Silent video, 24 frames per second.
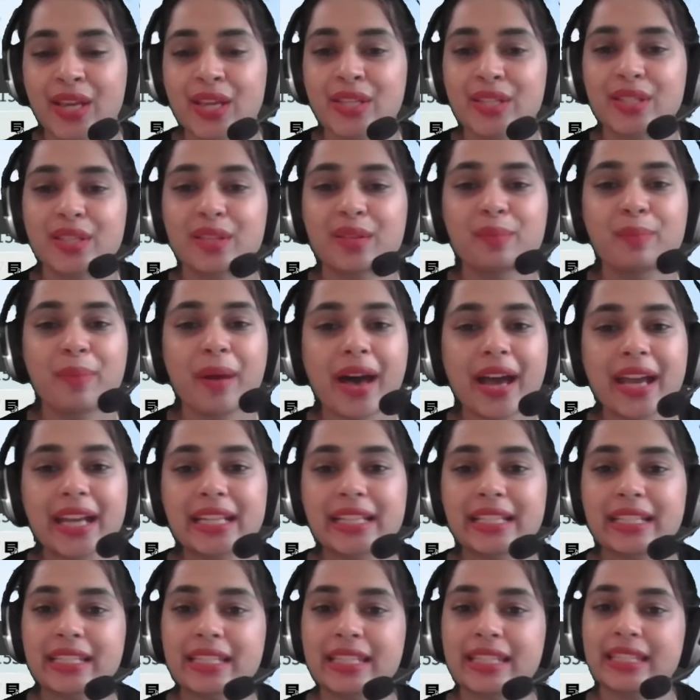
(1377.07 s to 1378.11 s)
So the
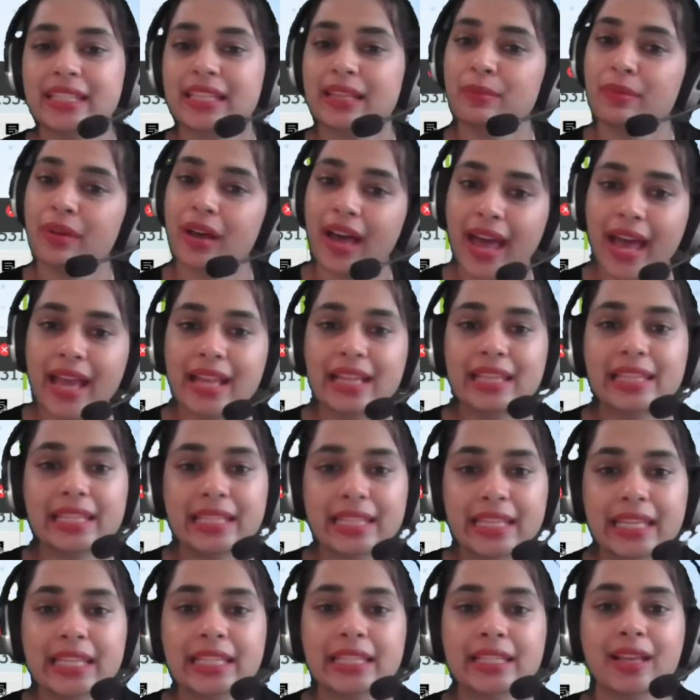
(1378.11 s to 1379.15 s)
bites and
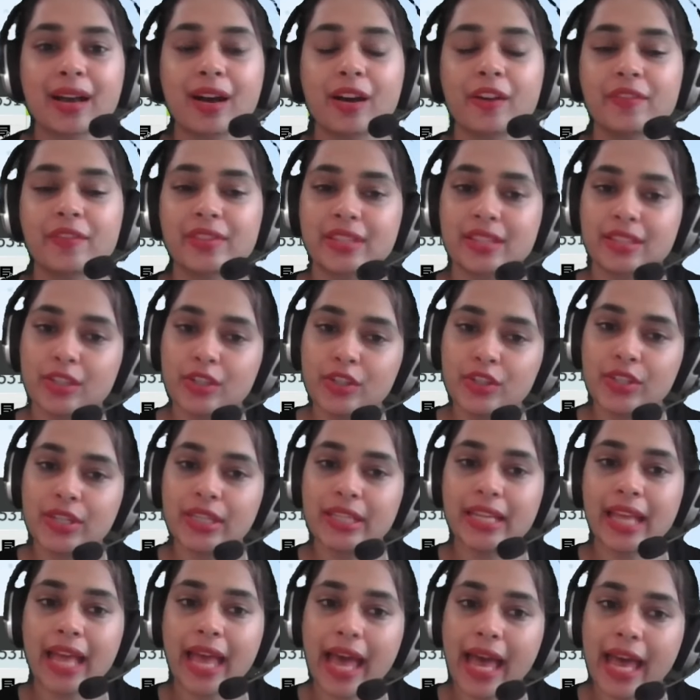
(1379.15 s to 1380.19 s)
stings of
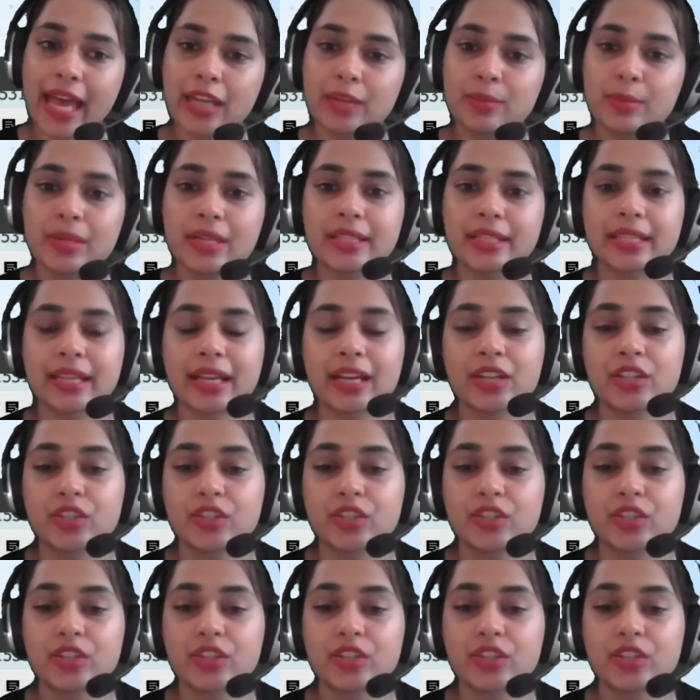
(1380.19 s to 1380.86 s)
certain animals are